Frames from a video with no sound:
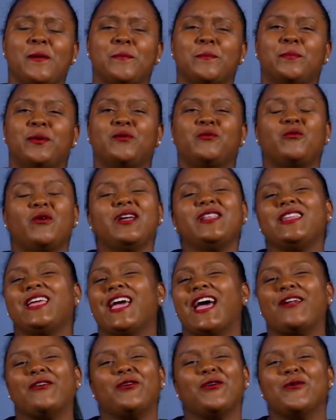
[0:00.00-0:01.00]
But one day,
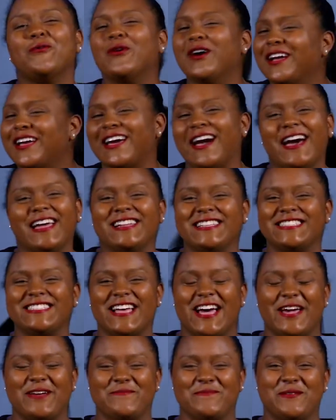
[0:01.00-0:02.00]
I don't know what got
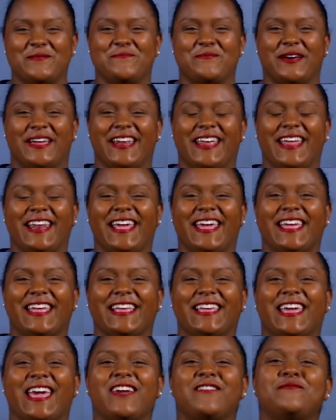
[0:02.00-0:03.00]
inside me, but
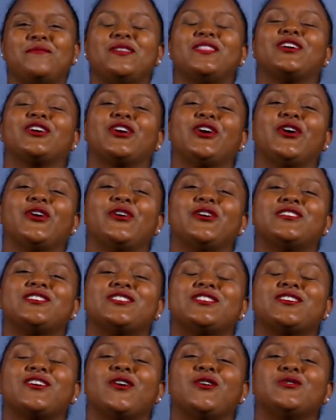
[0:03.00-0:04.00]
it gave me the courage
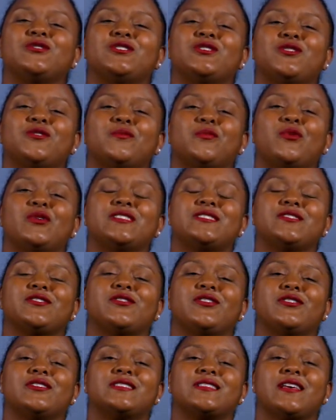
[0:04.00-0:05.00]
to go to the Boys and
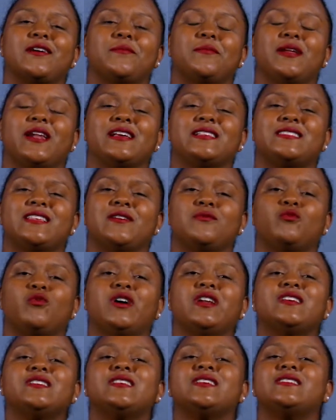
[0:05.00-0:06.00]
Girls Club, and I said, what
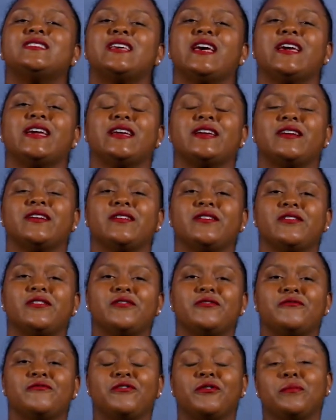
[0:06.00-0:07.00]
does it take
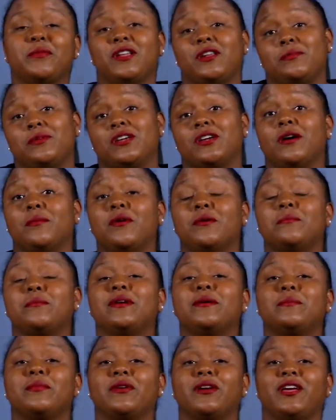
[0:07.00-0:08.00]
for me to become a
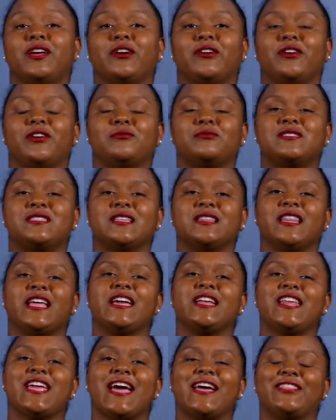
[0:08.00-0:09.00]
member here? And it was the
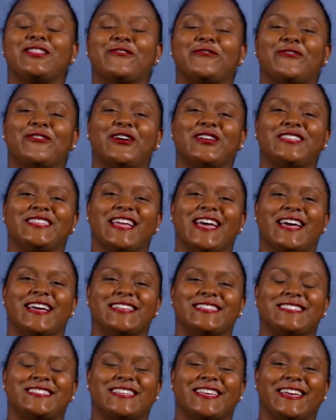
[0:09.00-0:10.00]
lady at the front
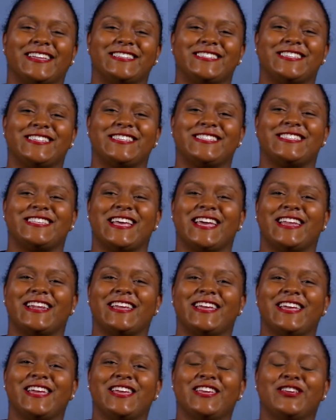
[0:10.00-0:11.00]
desk, and she said,
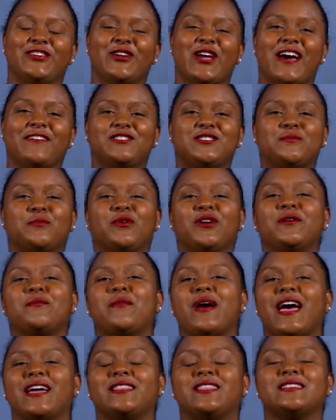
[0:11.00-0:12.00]
you have to bring
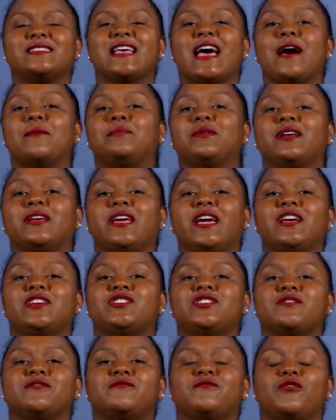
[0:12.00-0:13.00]
back this
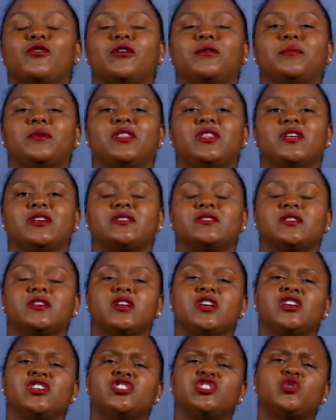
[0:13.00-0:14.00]
application form and this
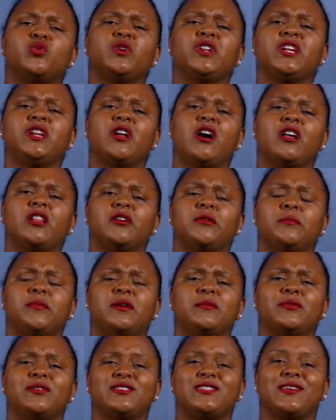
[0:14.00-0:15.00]
$20
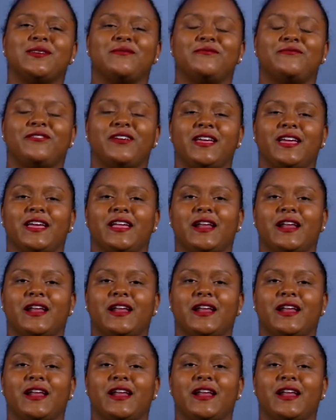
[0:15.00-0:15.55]
membership fee.